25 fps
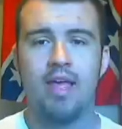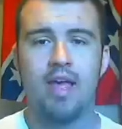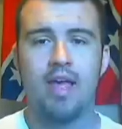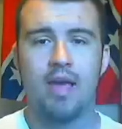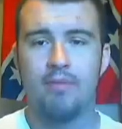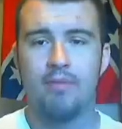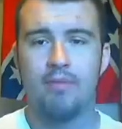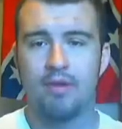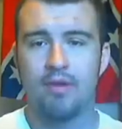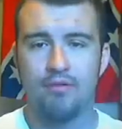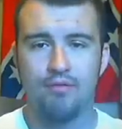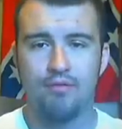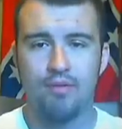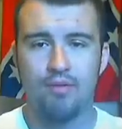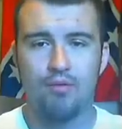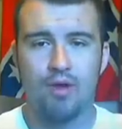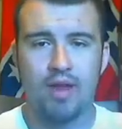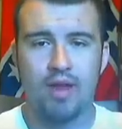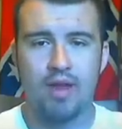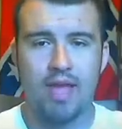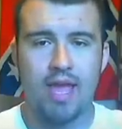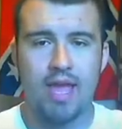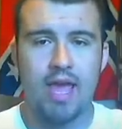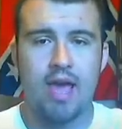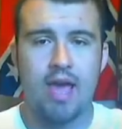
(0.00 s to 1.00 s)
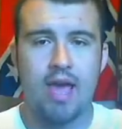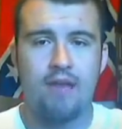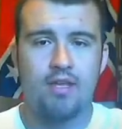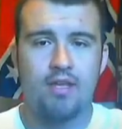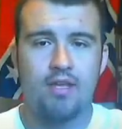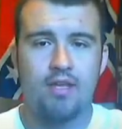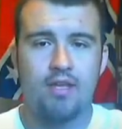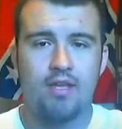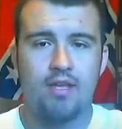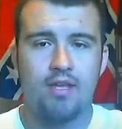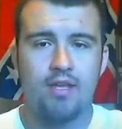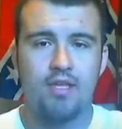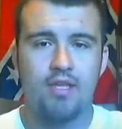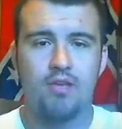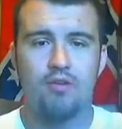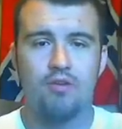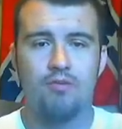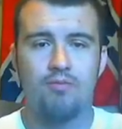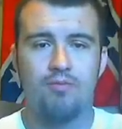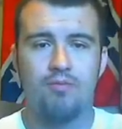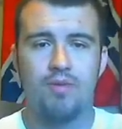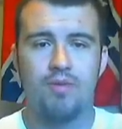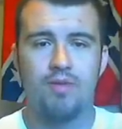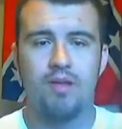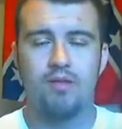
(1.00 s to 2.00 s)
I mean, if we want to have,
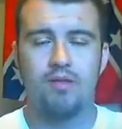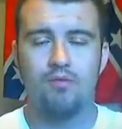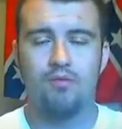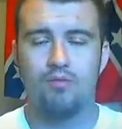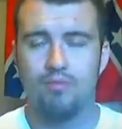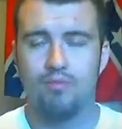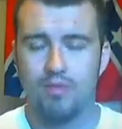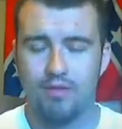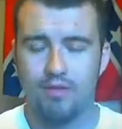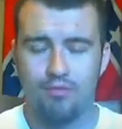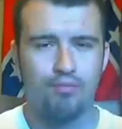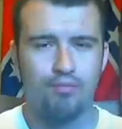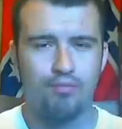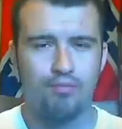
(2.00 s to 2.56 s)
if